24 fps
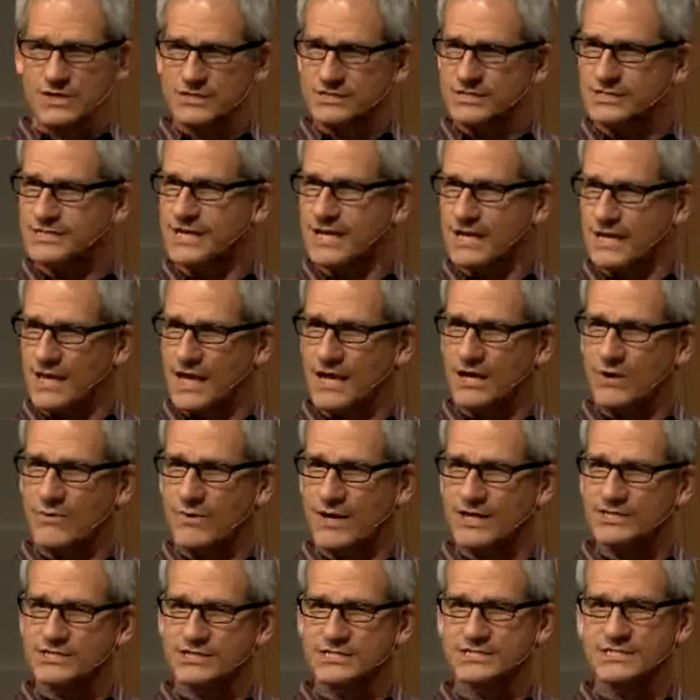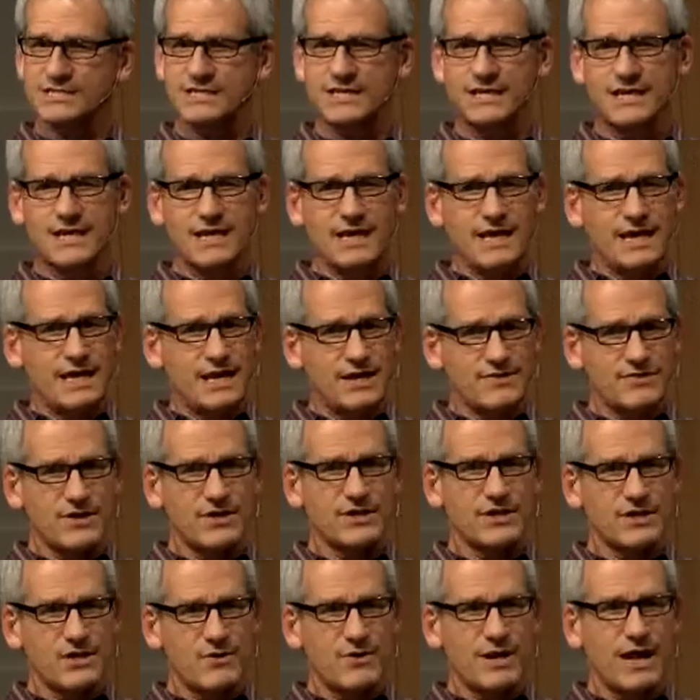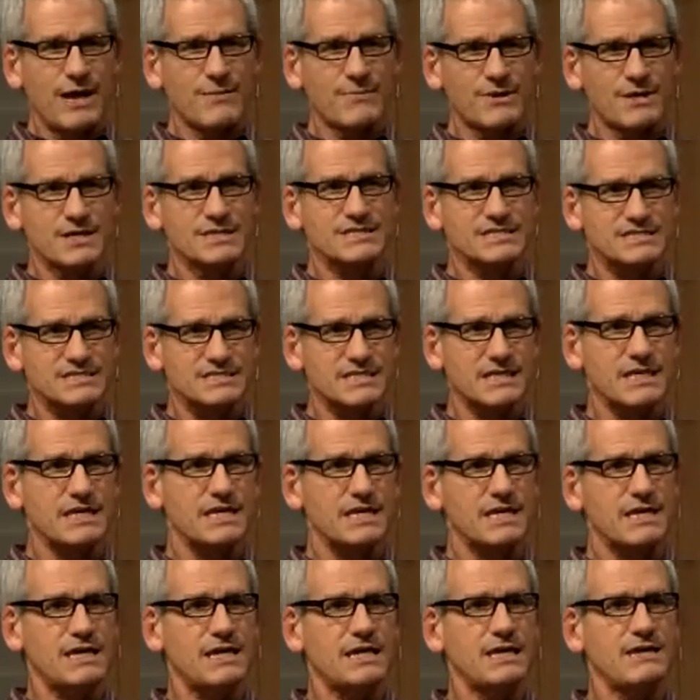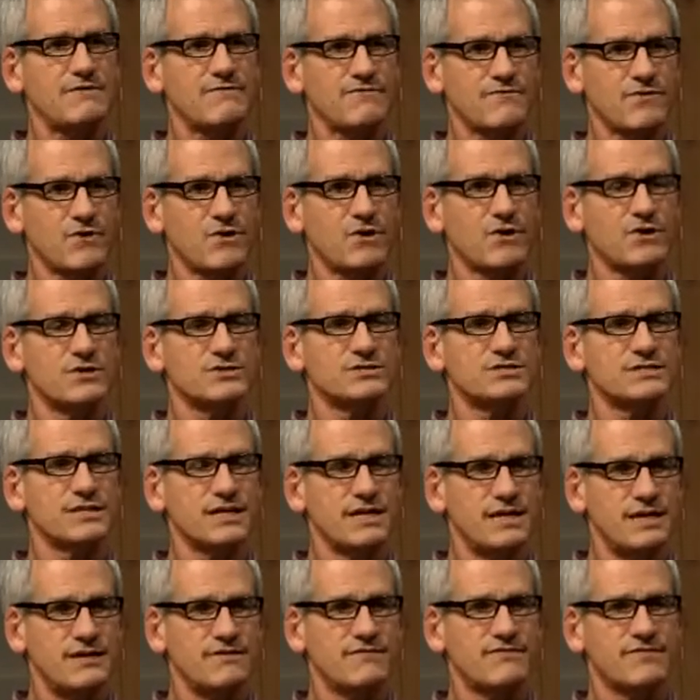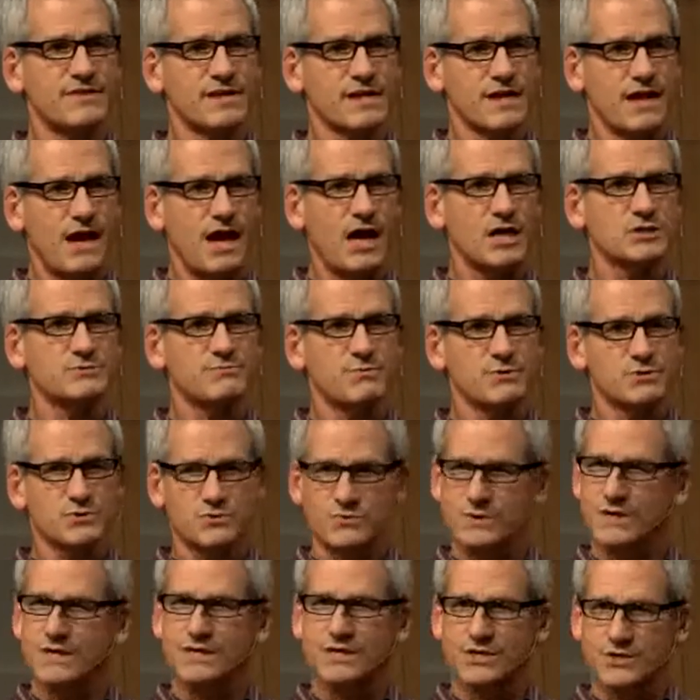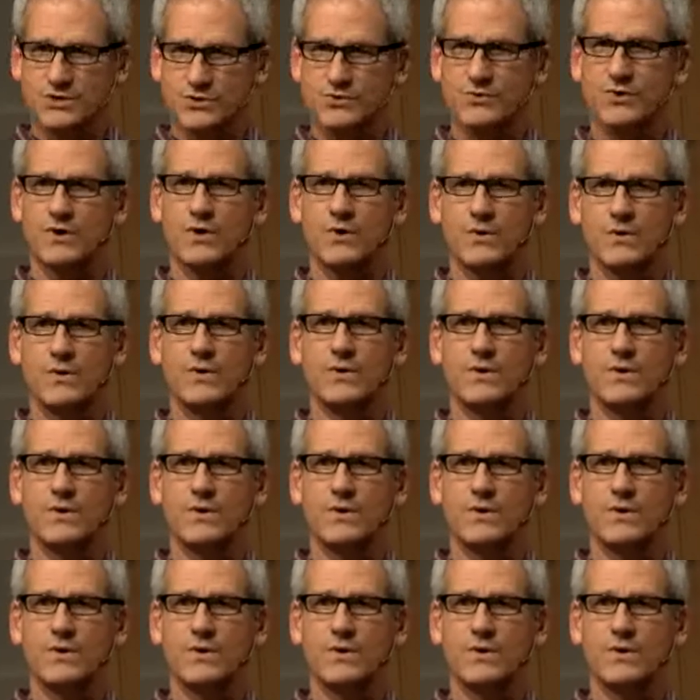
I just had a lot of questions. And I thought, you know what? I'm going to see first if the gospel is really true.